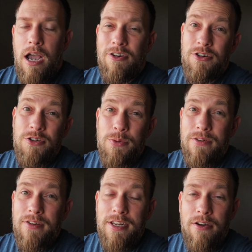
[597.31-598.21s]
I couldn't do any
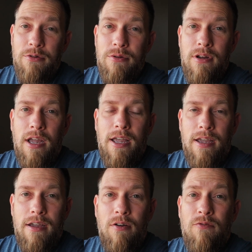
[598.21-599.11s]
video,
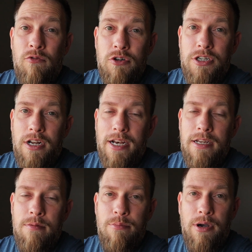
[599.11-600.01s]

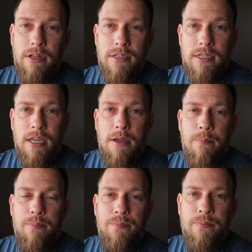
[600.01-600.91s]
unfortunately, but
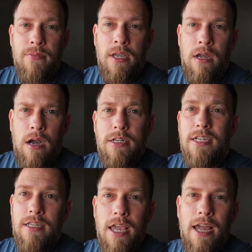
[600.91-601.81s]
I
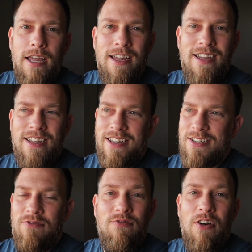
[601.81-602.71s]
did get,
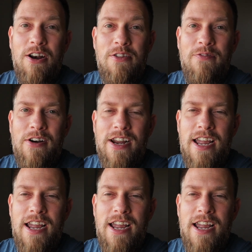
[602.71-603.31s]
right at the very